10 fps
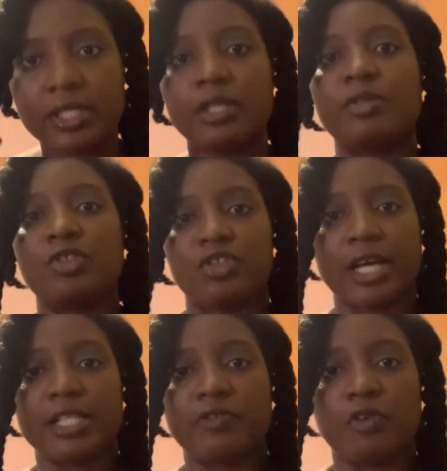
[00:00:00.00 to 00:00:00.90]
It
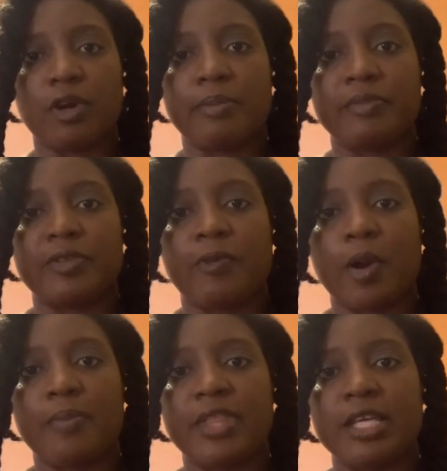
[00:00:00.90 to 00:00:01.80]
transforms
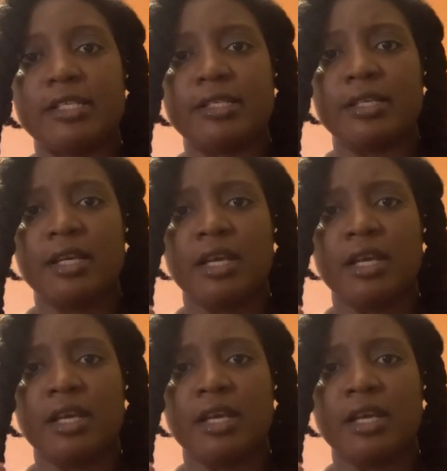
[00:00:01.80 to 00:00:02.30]
from this